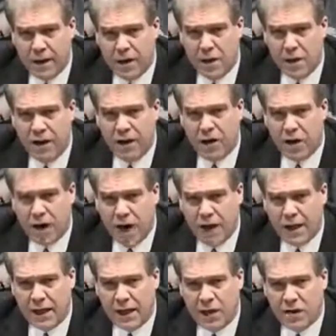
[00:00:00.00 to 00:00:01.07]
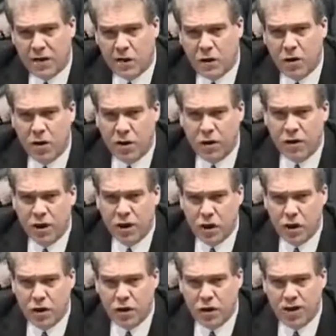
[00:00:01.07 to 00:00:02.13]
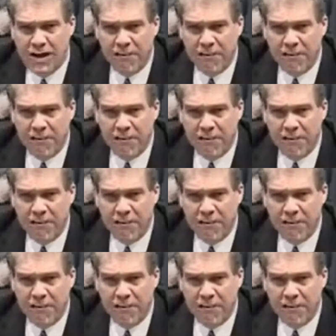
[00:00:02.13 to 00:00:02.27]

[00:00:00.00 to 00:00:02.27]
with their colleagues, or attorneys